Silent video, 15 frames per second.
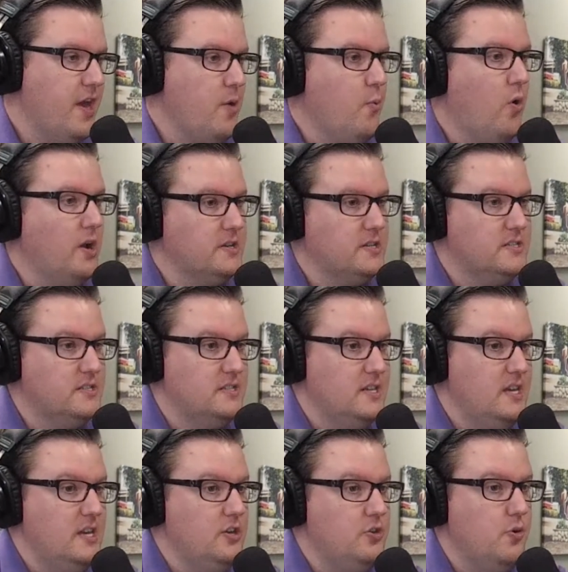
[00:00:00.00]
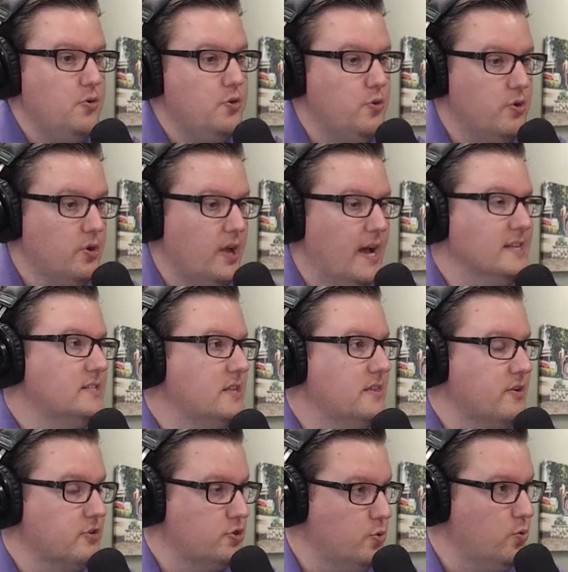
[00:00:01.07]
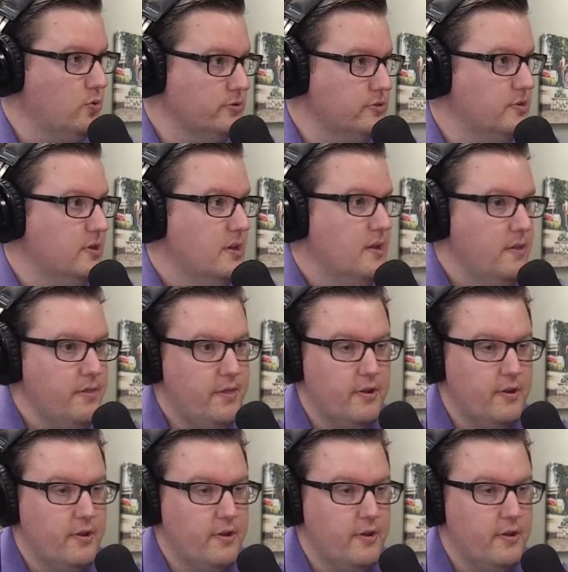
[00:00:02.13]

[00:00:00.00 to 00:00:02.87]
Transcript: They want to see you utilizing their tools.